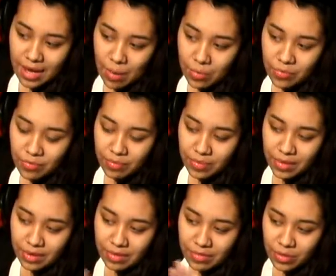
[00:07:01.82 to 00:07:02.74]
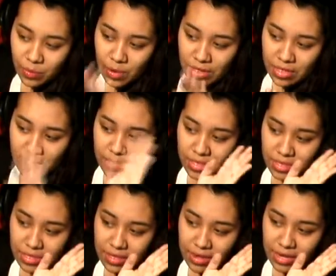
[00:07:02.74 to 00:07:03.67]
It comes from like the way
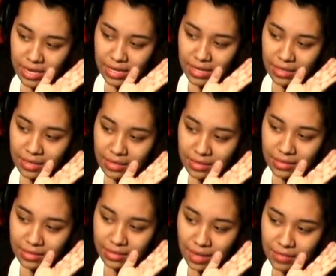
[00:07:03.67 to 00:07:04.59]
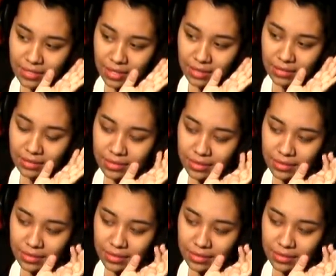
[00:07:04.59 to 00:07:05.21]
they're eating lifestyle.